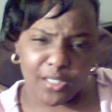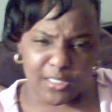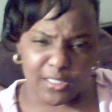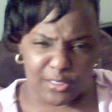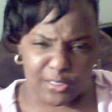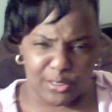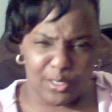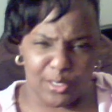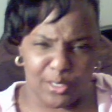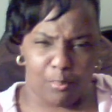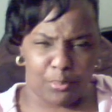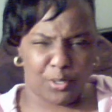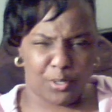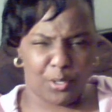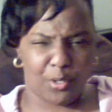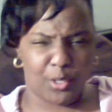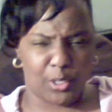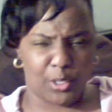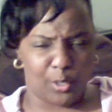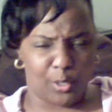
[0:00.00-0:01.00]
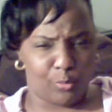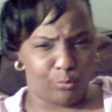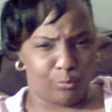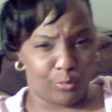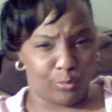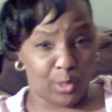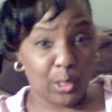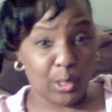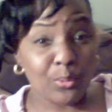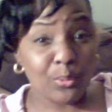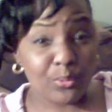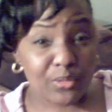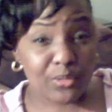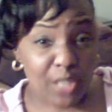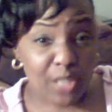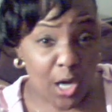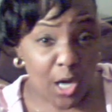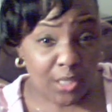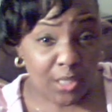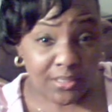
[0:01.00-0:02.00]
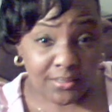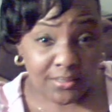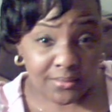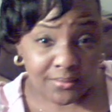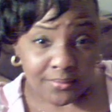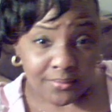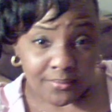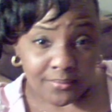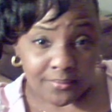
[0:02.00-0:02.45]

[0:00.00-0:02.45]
that you're going to put her in a rose garden,